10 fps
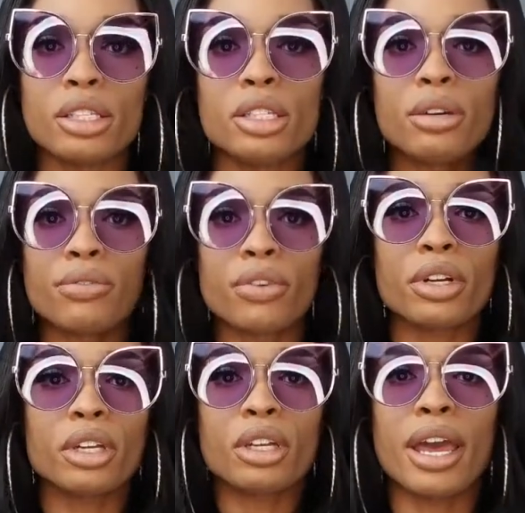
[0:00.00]

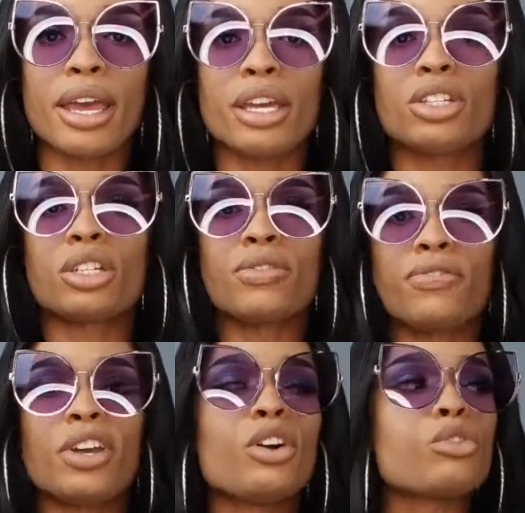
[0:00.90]
different, like it just
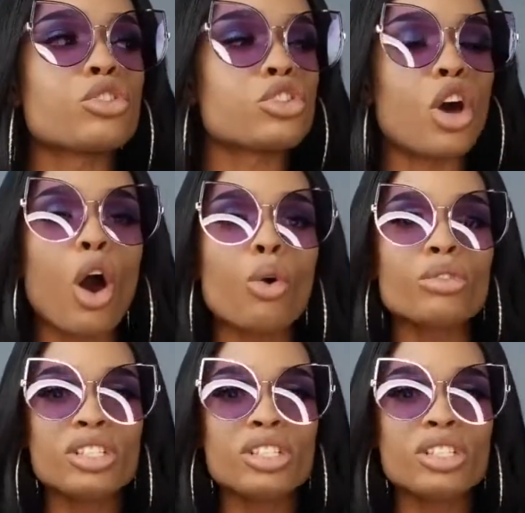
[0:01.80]
feels so